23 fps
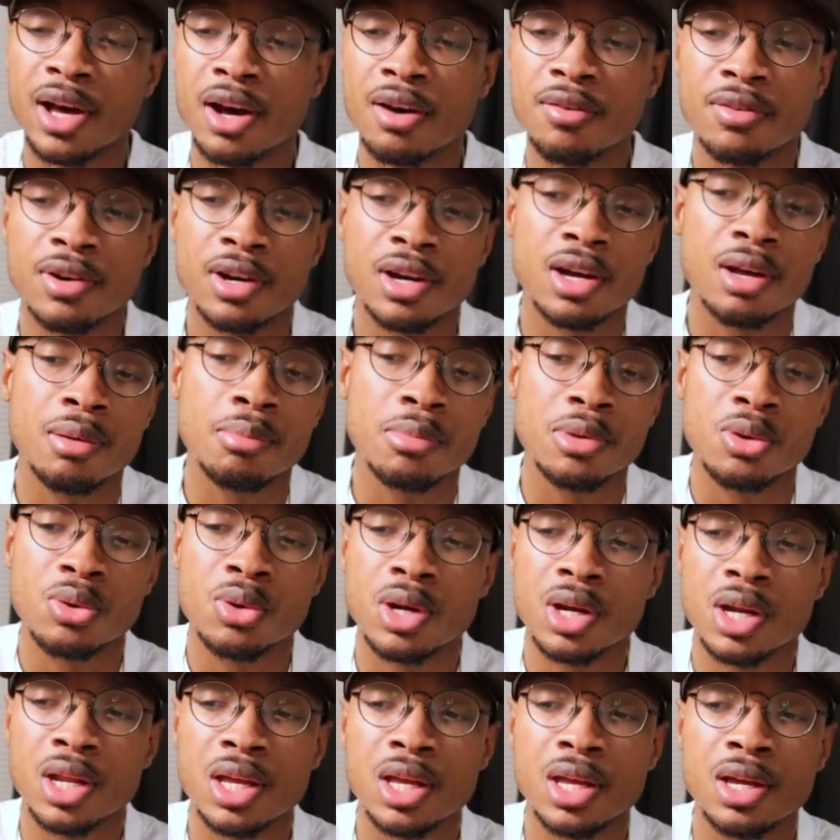of a
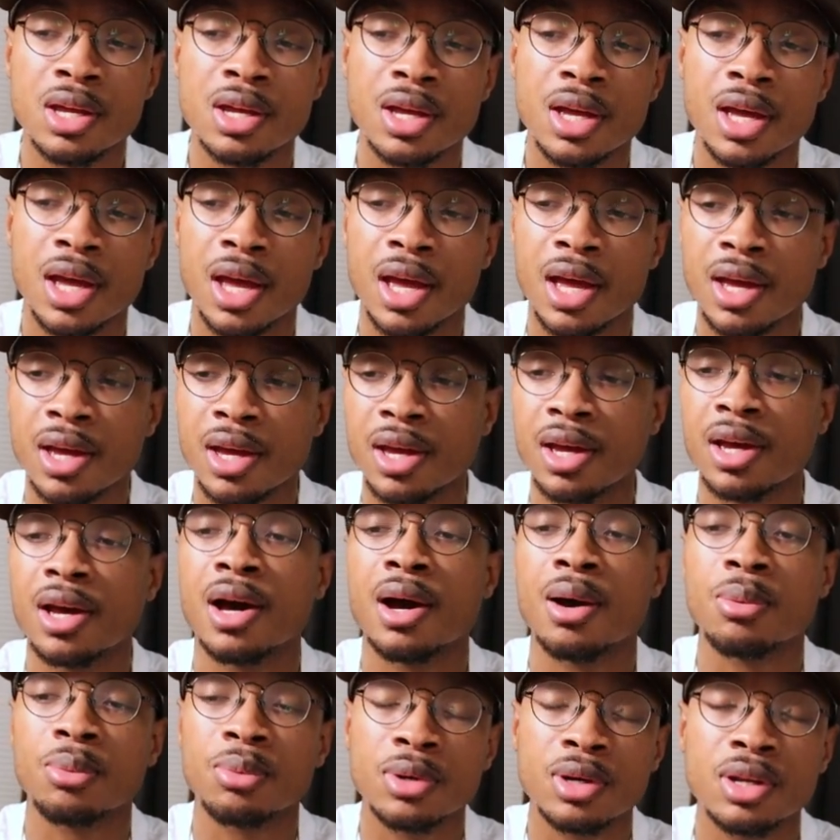community, and
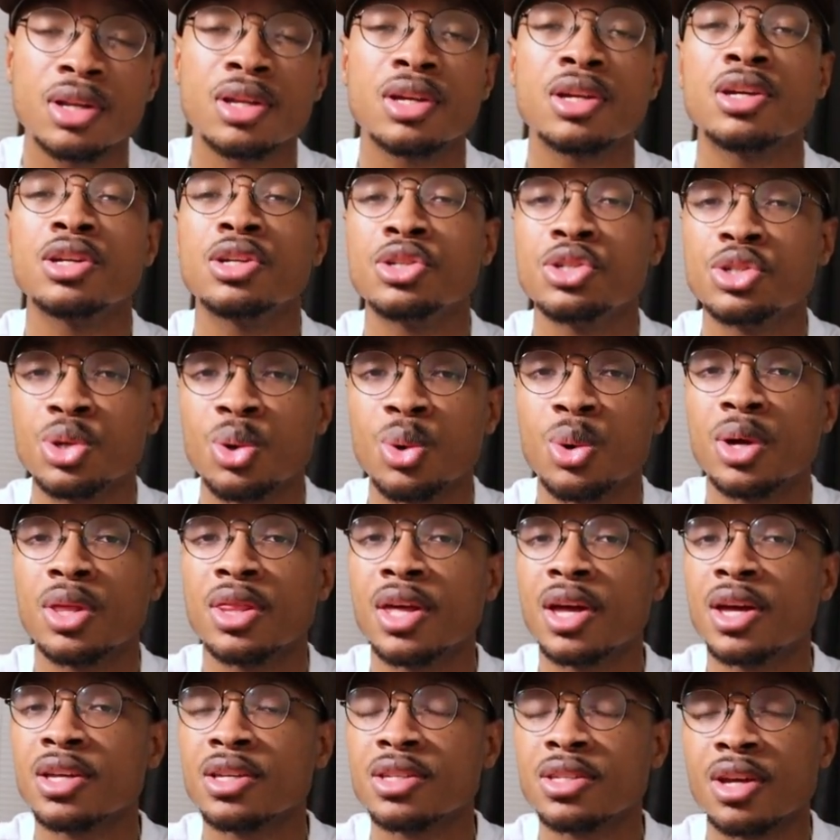I'm really enjoying
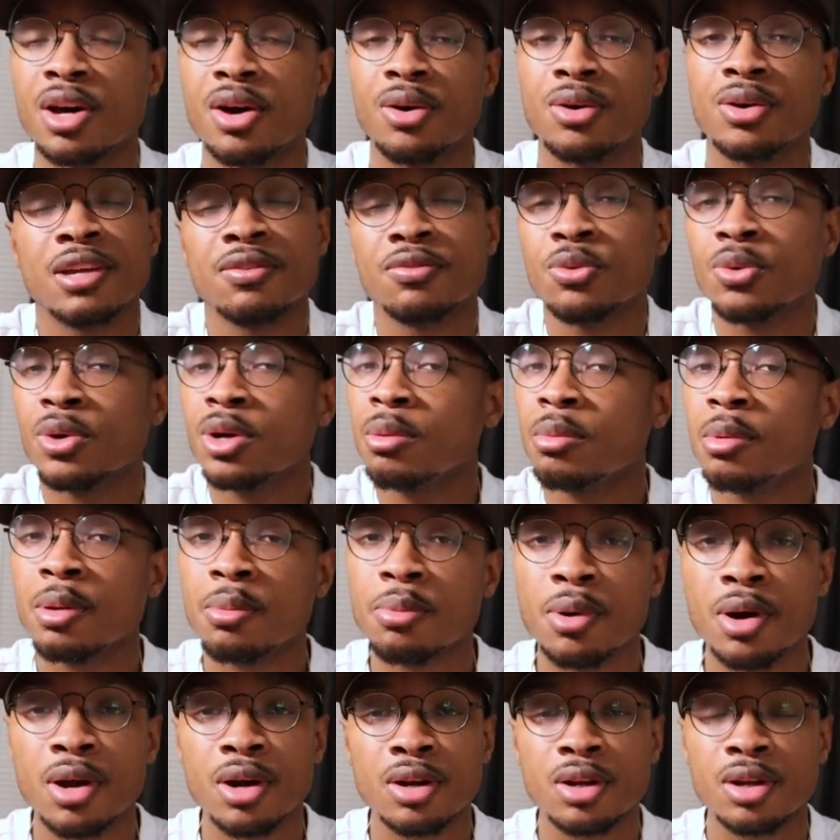that. So if you want to be a
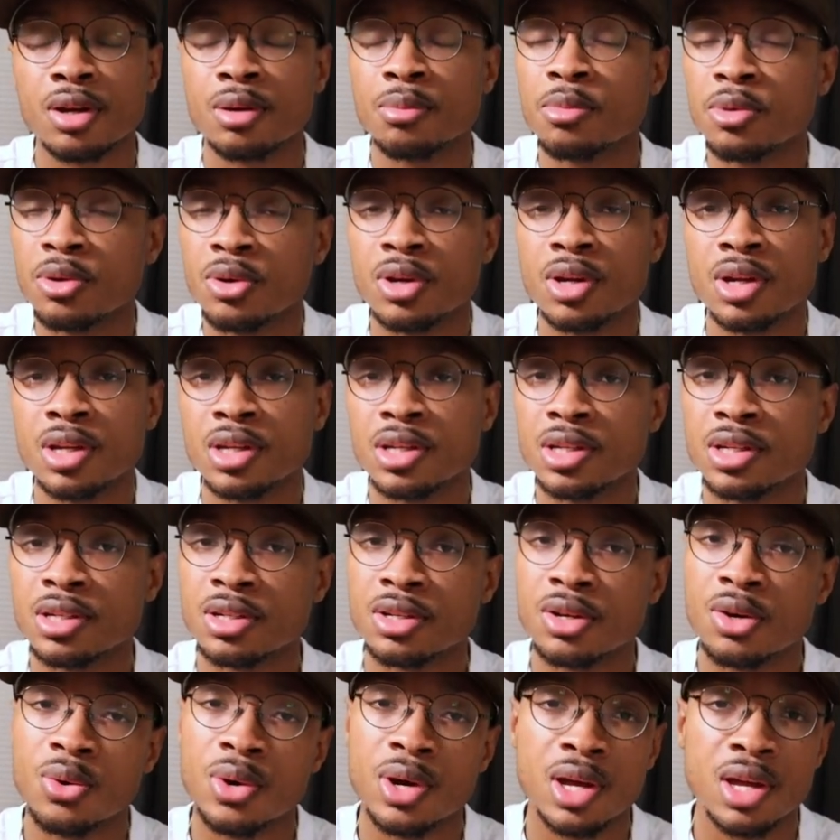part of the community,
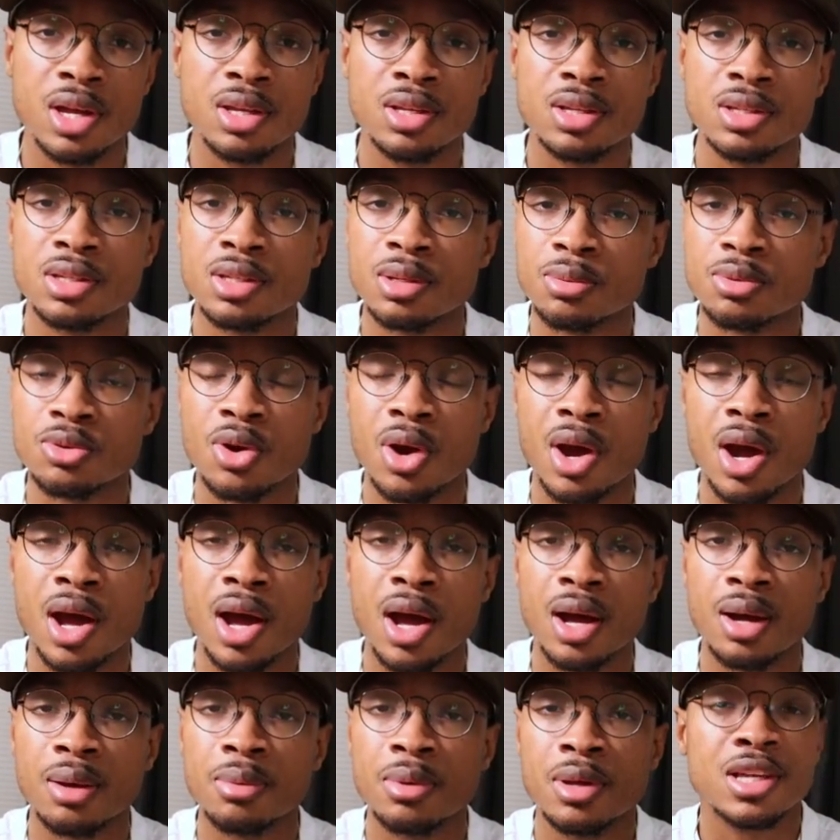just go ahead and
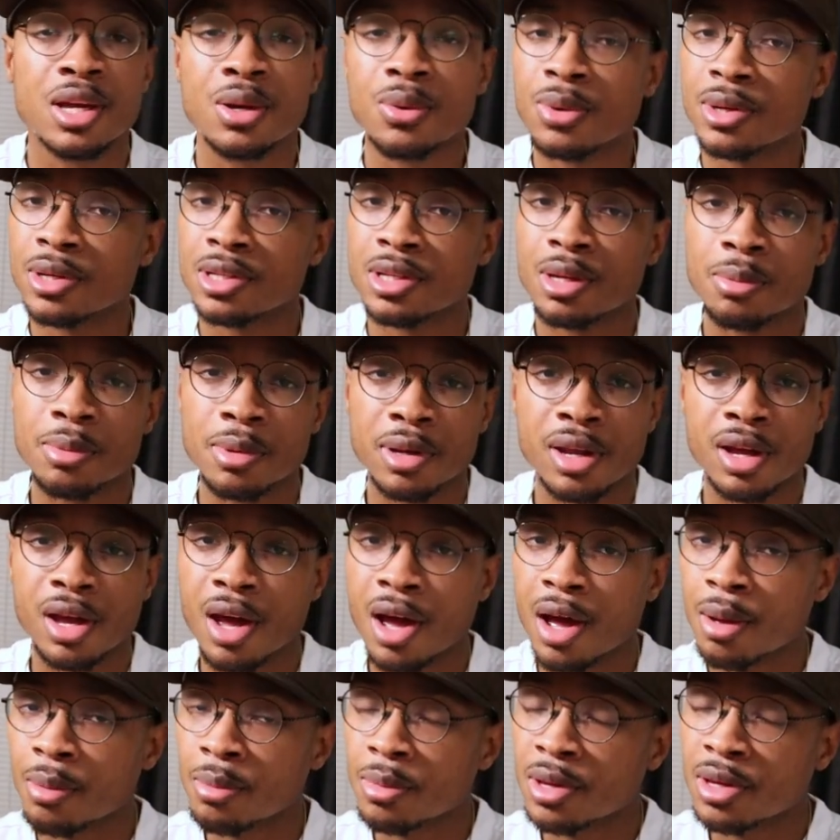subscribe. Say what's up in the
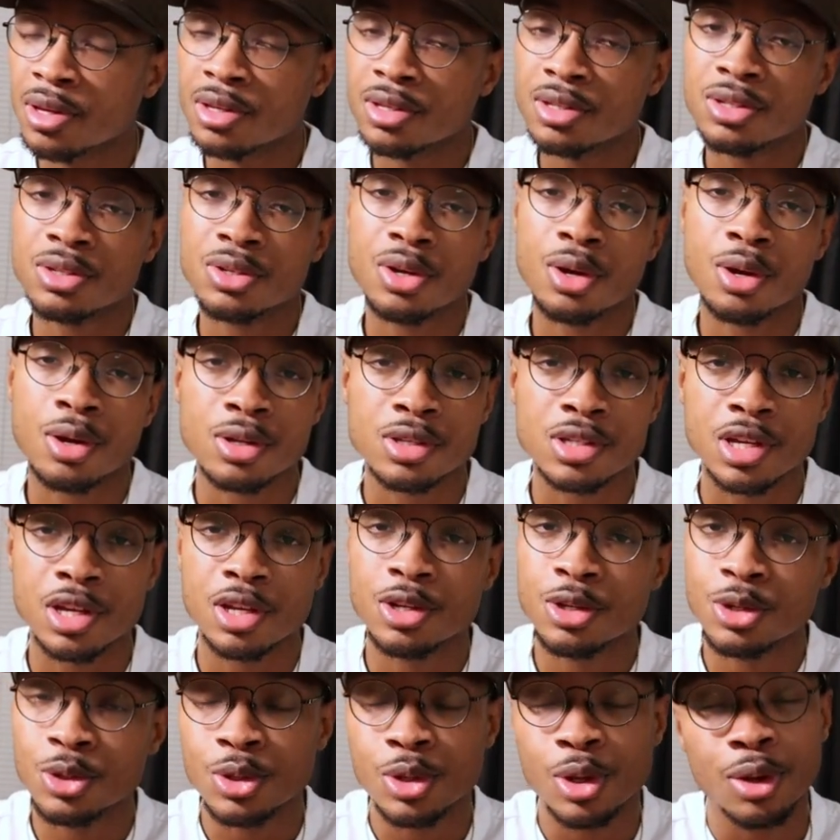comments, you know what I'm
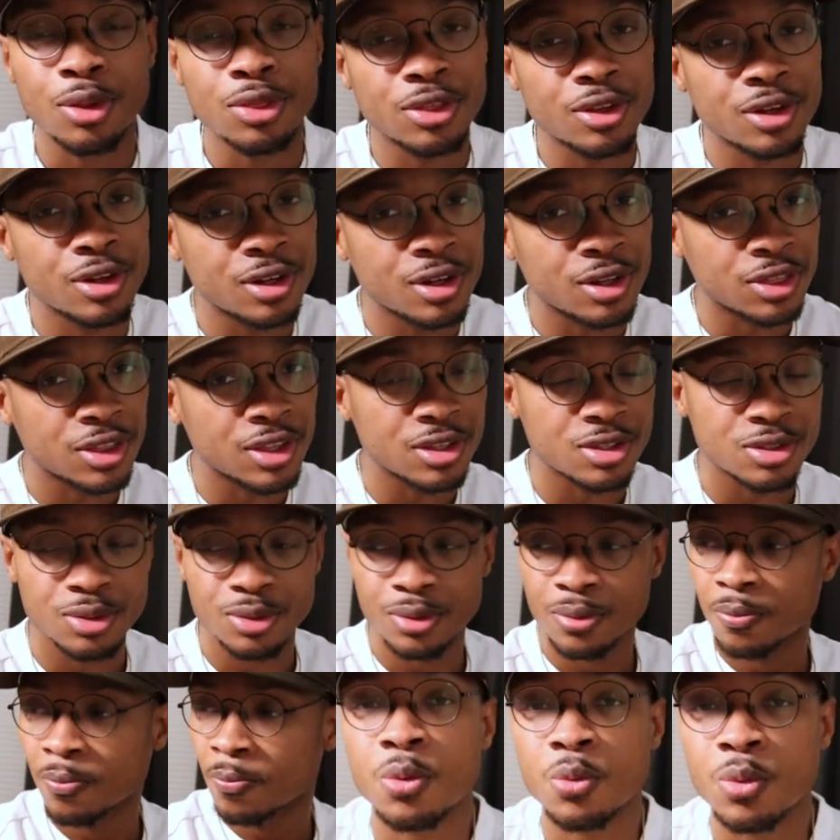saying? Do your thug fizzle,
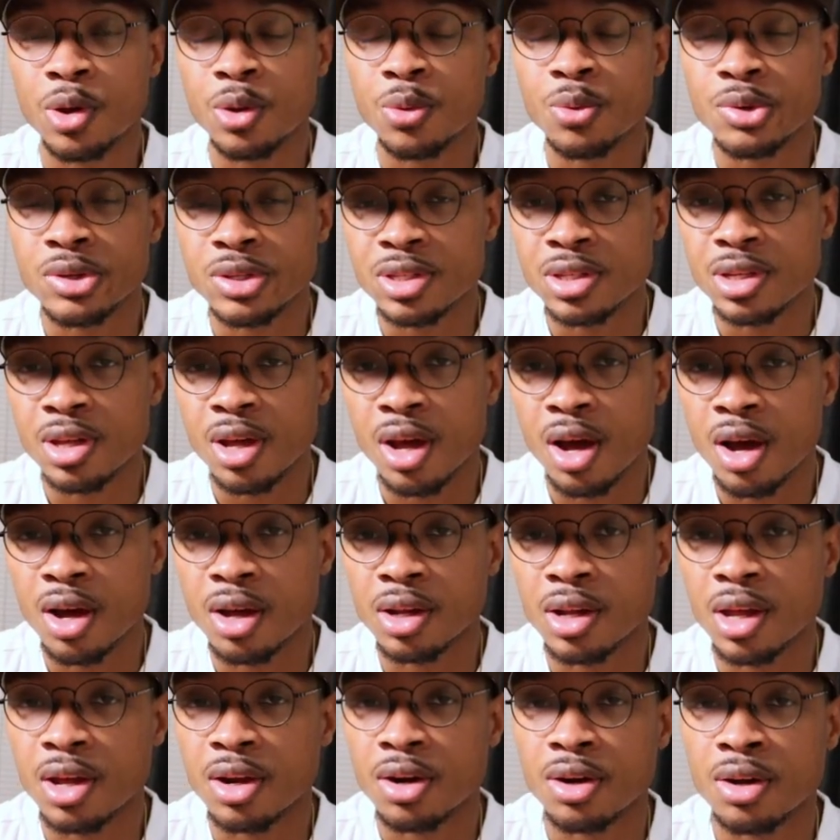and we will see y'all
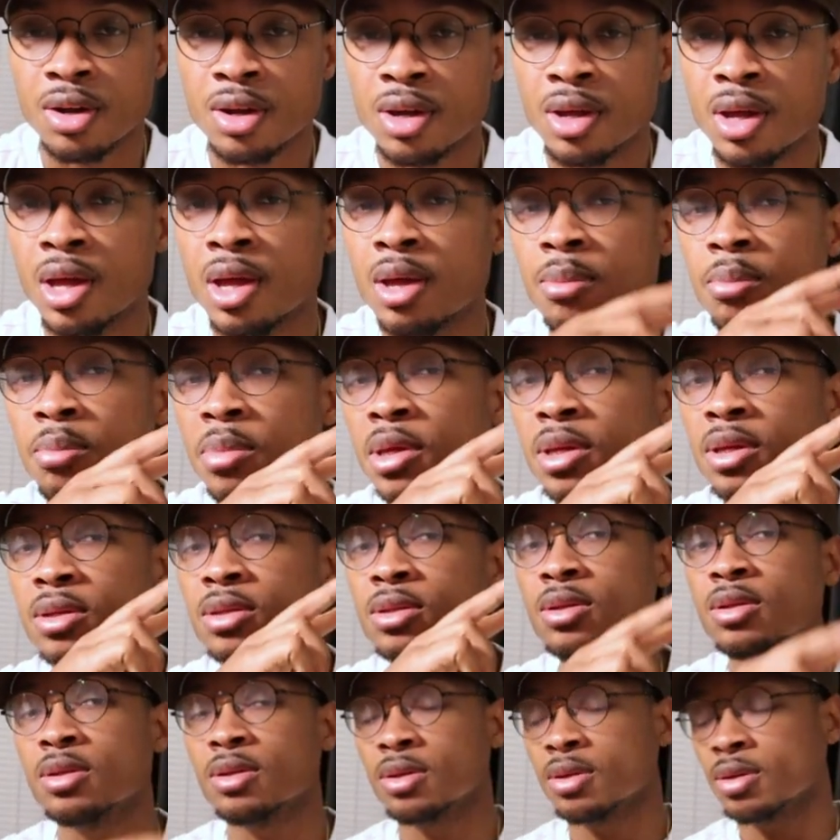later. Peace.